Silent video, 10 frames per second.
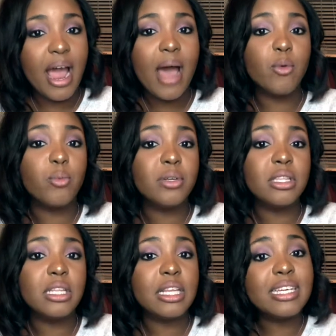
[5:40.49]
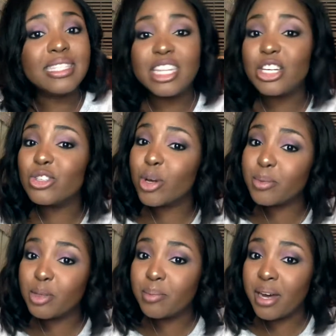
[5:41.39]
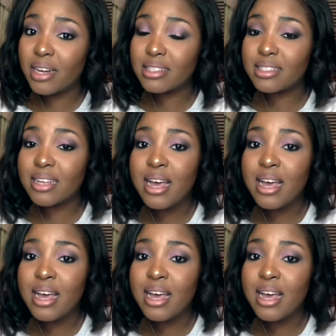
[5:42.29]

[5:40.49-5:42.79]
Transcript: I will put the links in the description box.